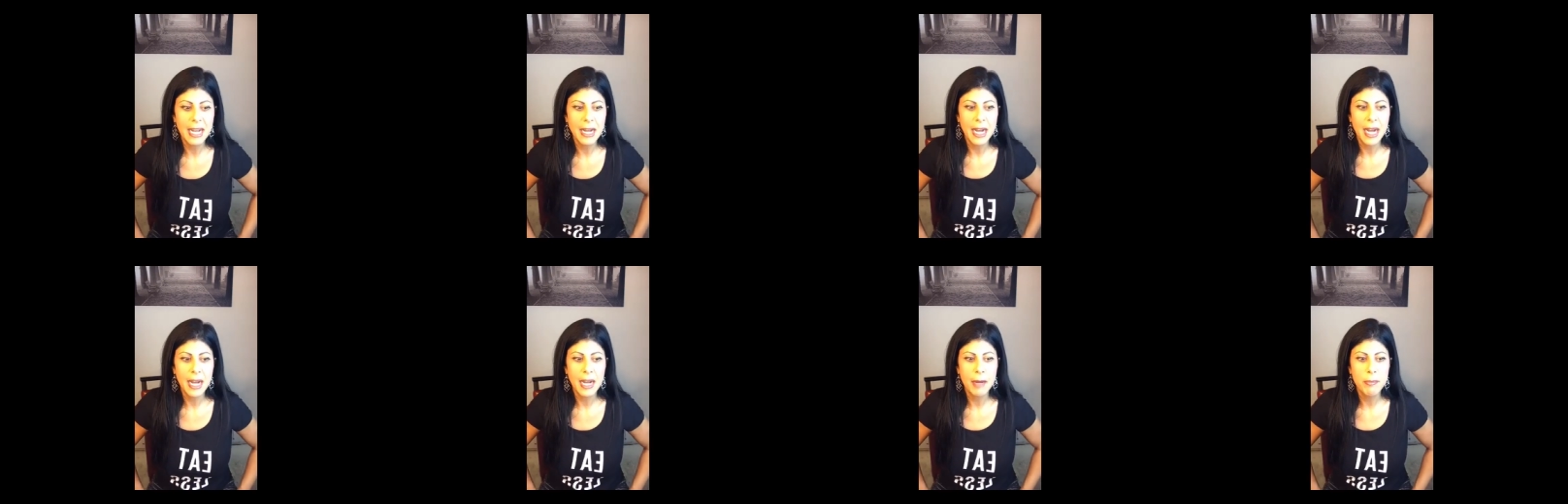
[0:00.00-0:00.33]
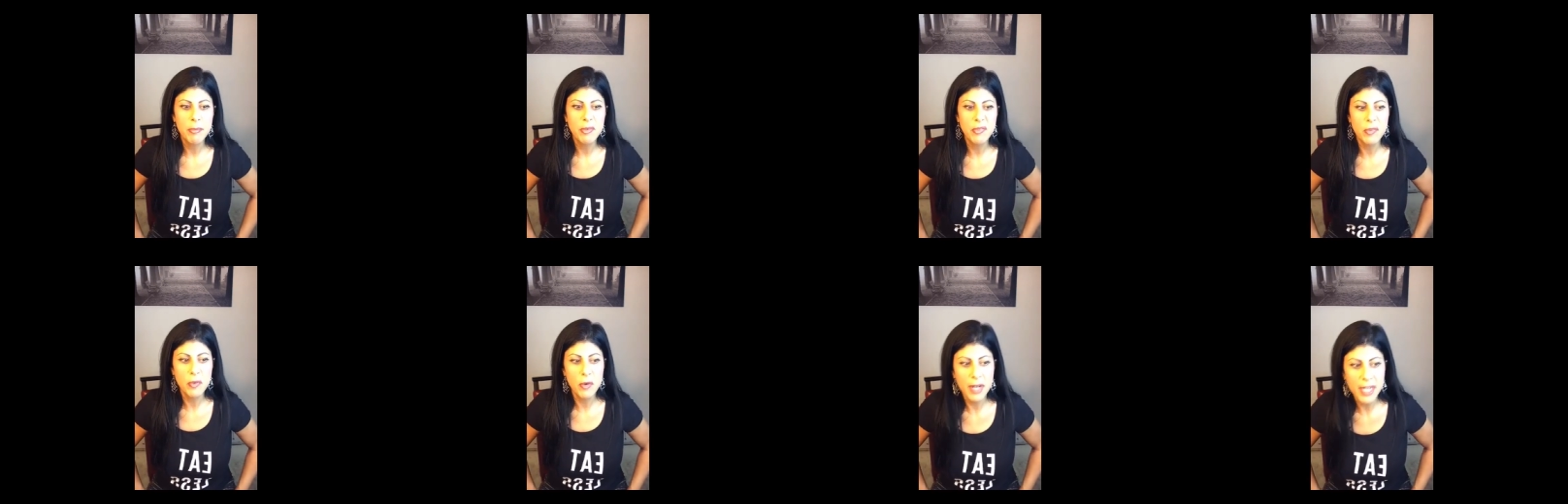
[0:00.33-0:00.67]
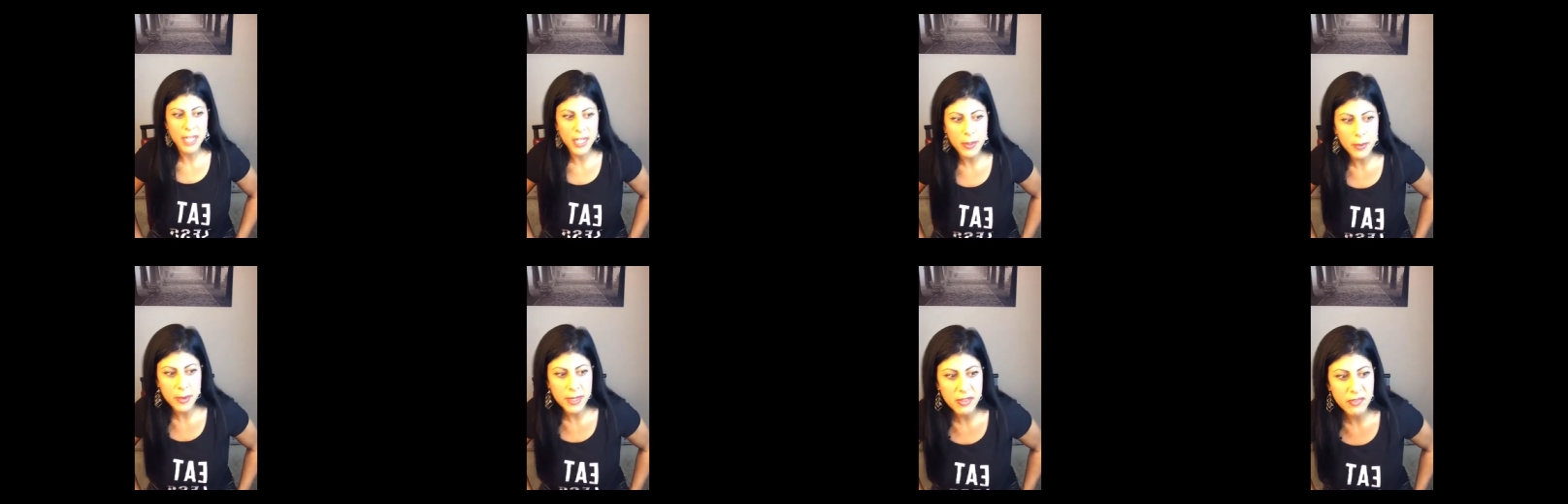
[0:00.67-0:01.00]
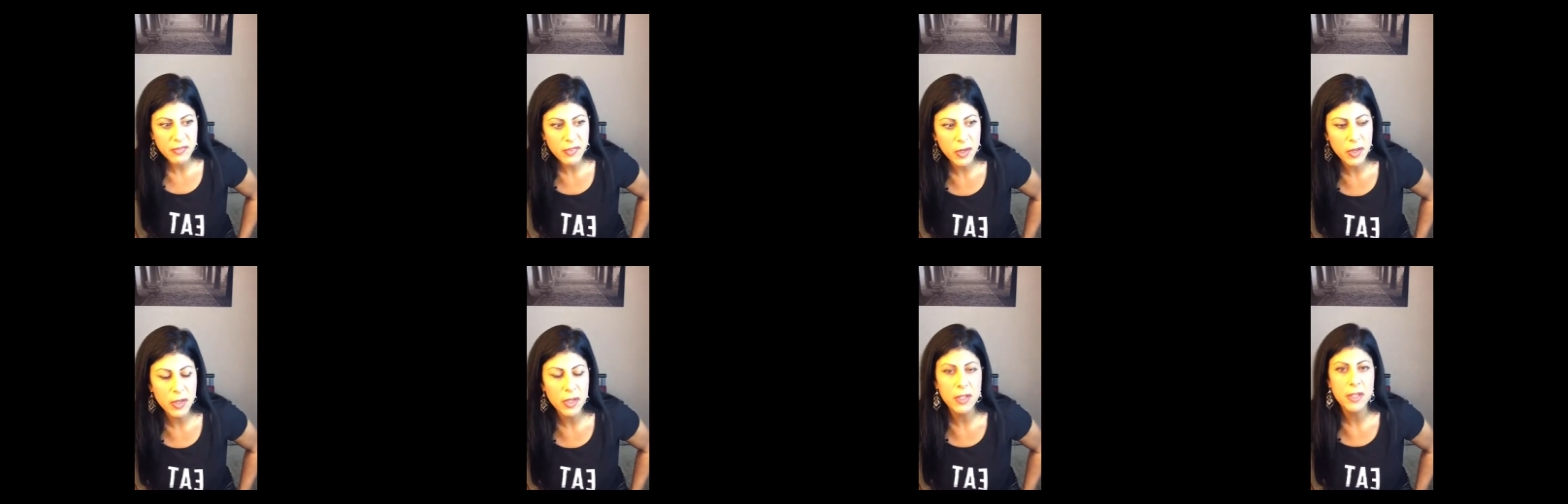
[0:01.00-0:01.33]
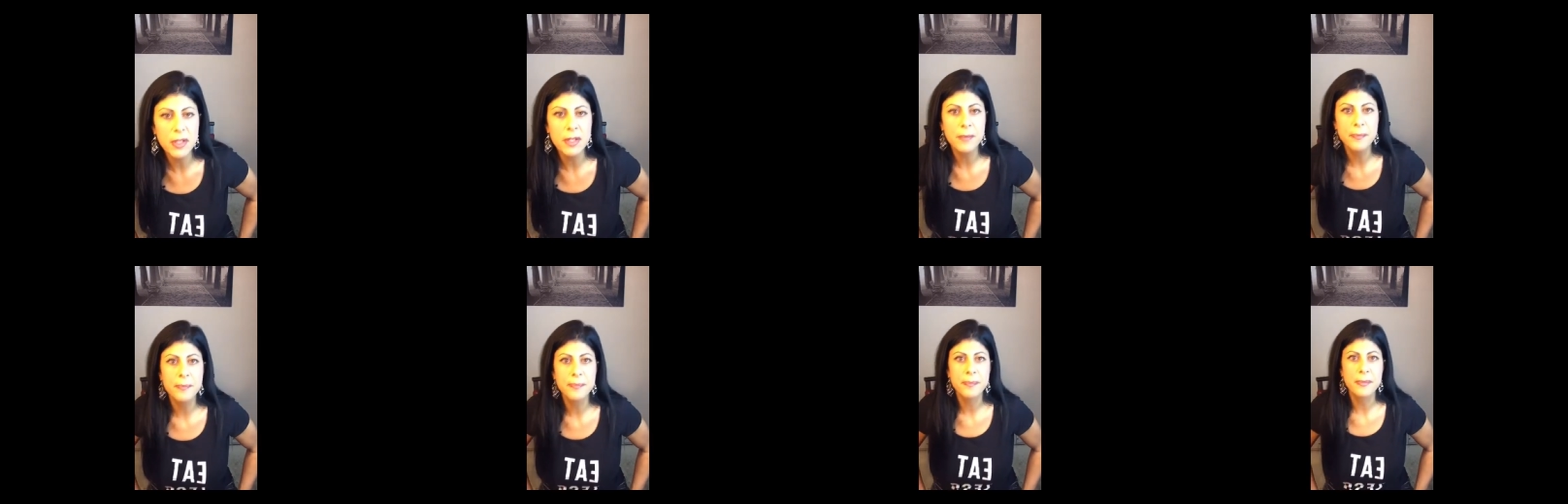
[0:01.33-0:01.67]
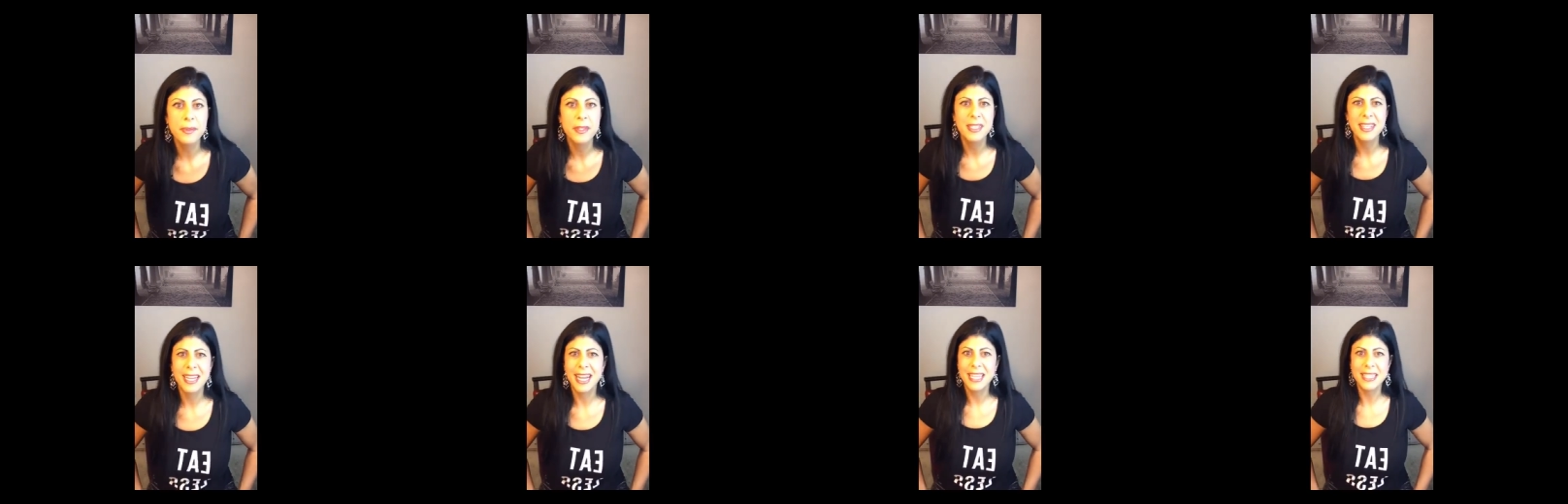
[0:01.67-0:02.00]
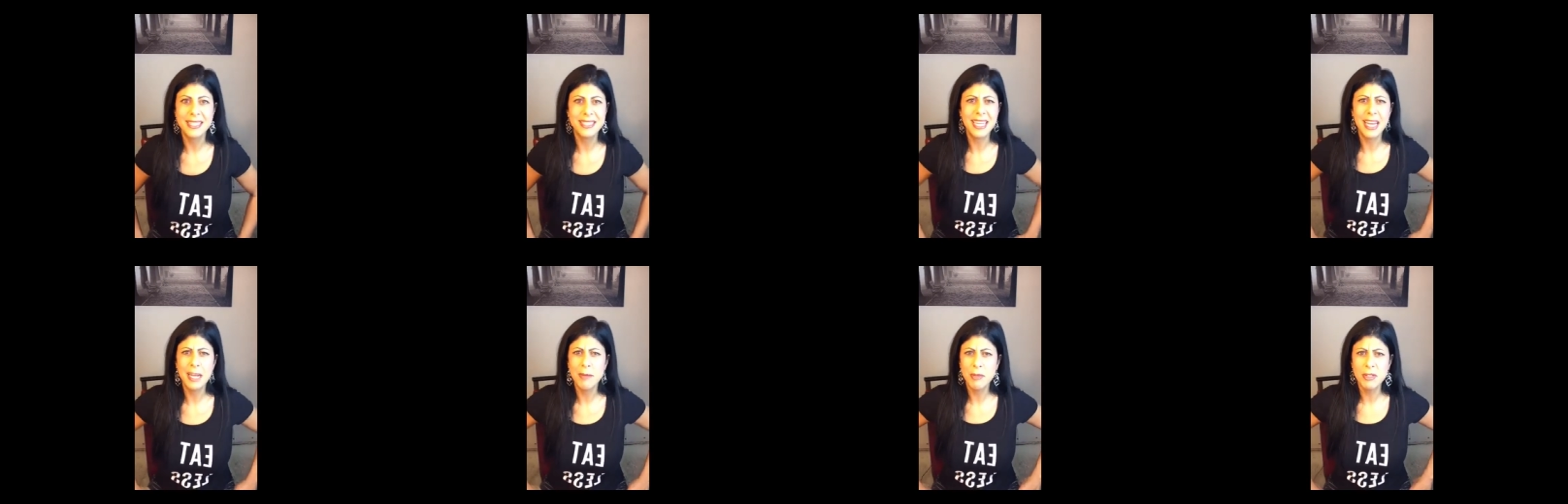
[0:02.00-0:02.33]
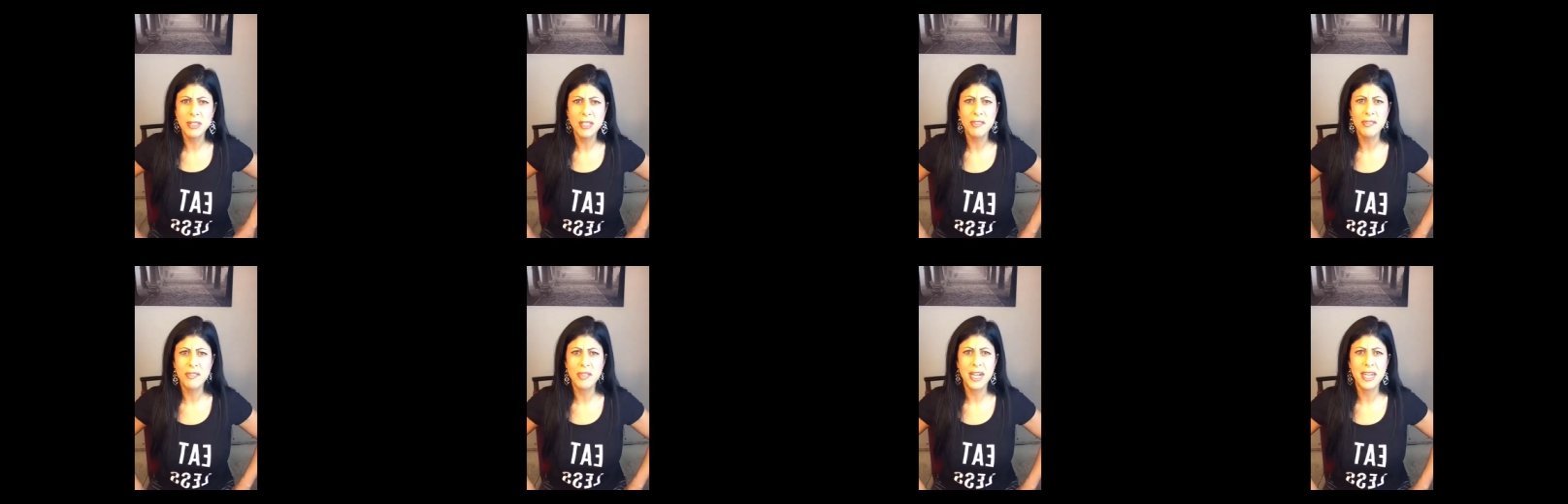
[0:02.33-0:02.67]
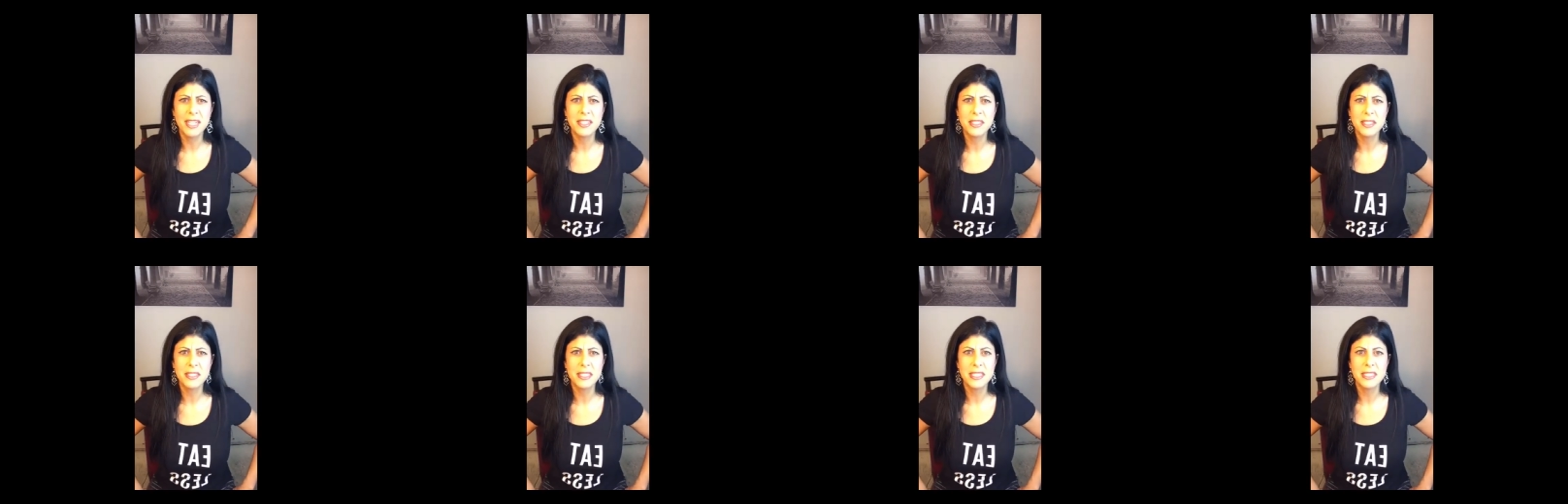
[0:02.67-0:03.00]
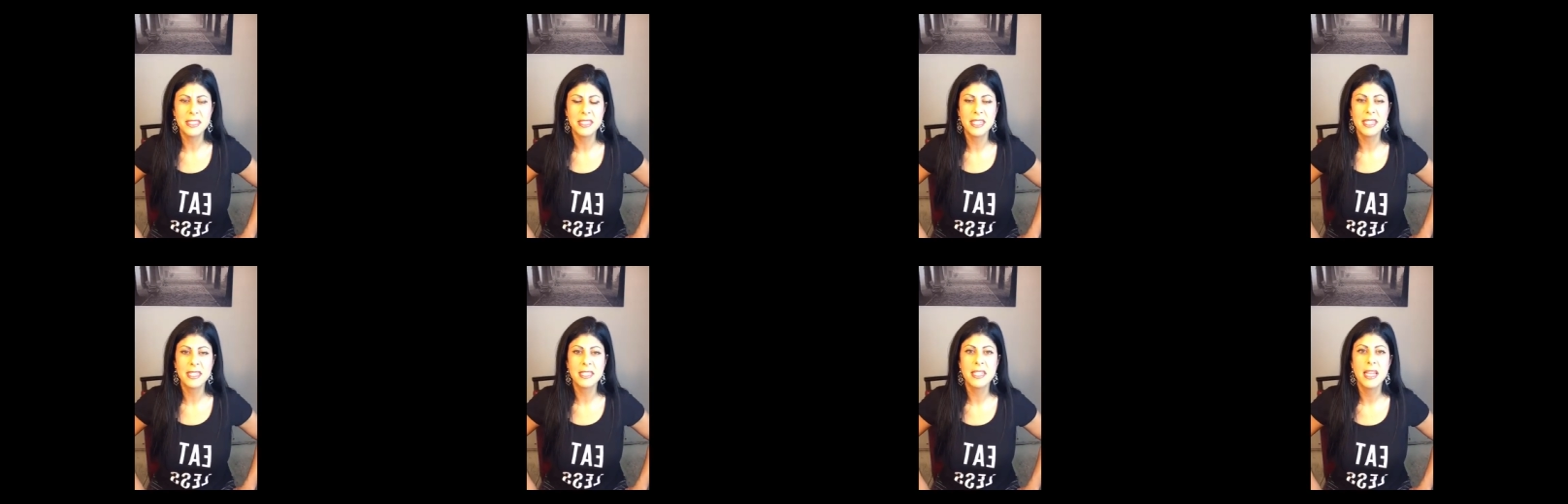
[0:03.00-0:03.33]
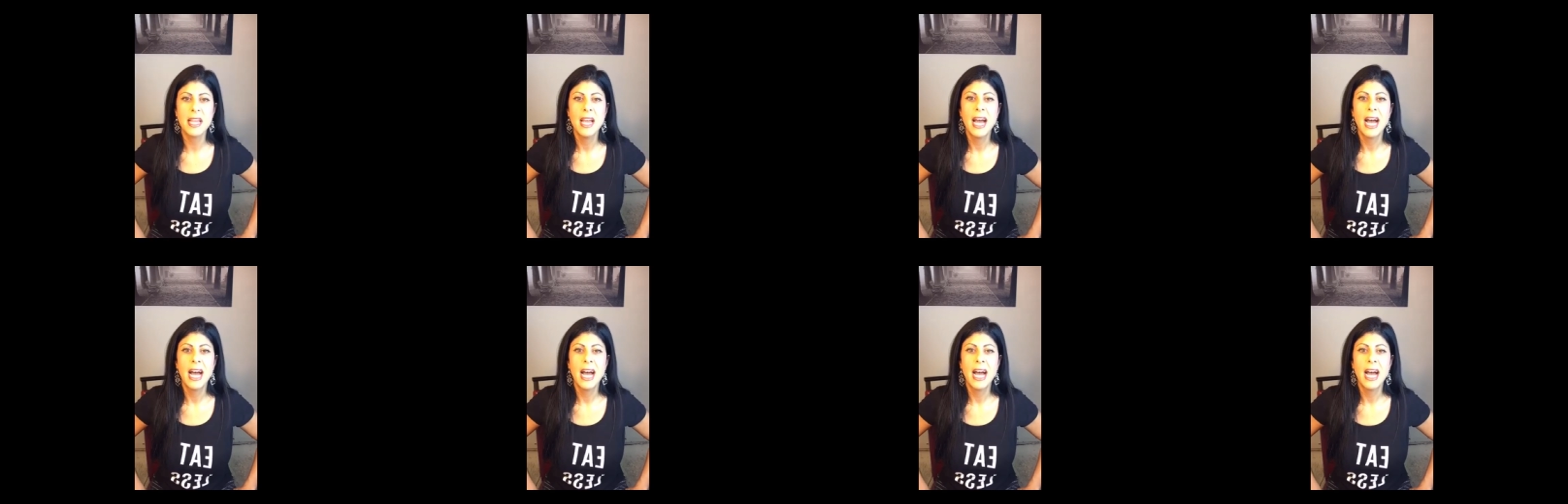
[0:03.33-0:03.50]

before I go any further, God, the time really flies on these things.